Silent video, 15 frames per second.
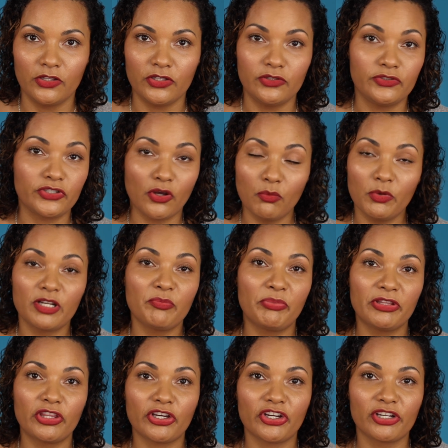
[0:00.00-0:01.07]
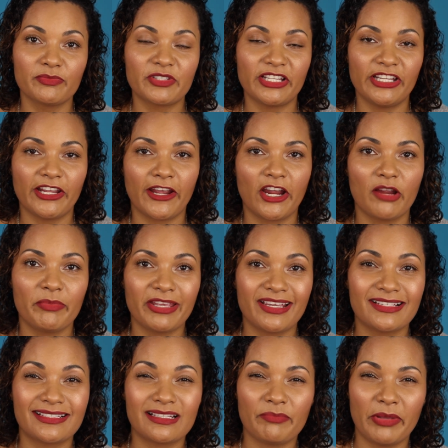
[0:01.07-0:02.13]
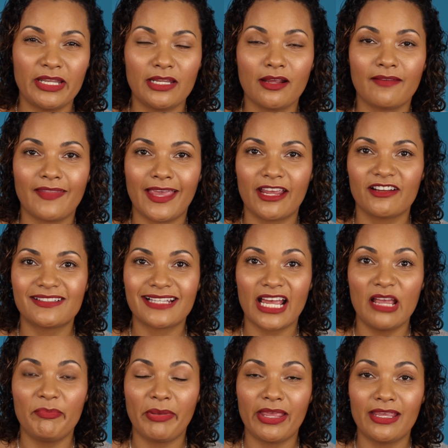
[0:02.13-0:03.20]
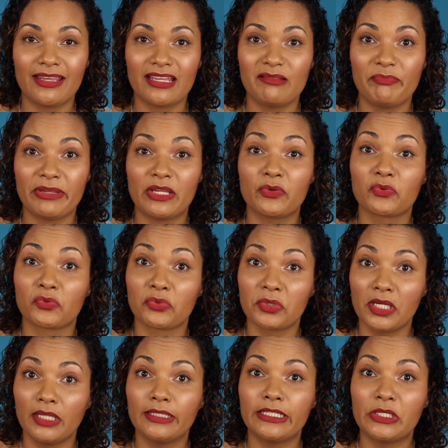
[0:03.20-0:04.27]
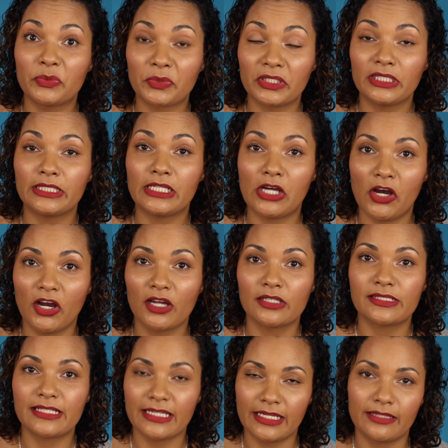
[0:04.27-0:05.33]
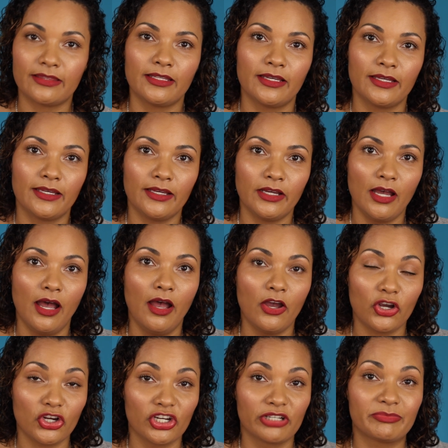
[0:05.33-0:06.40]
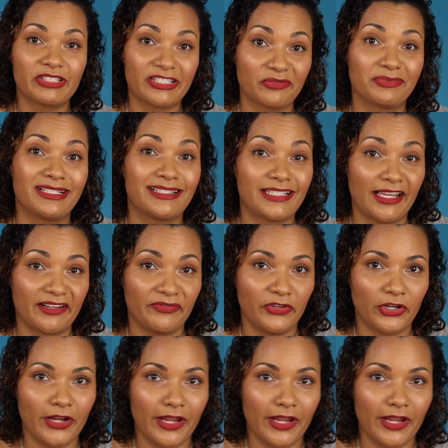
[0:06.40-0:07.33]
You don't want to put the herbs in your hair because depending on the hair type, it can be really hard to get the herbs to rinse out of your